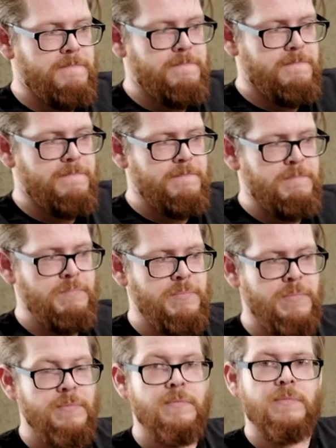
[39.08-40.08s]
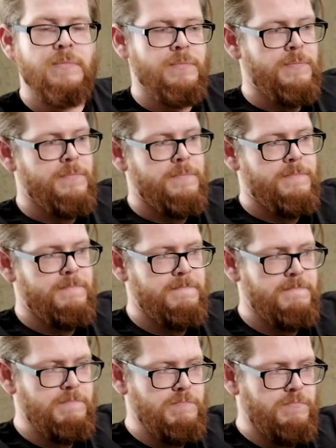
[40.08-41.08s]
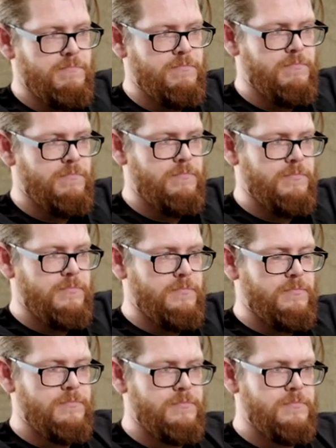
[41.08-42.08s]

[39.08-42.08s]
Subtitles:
[no speech]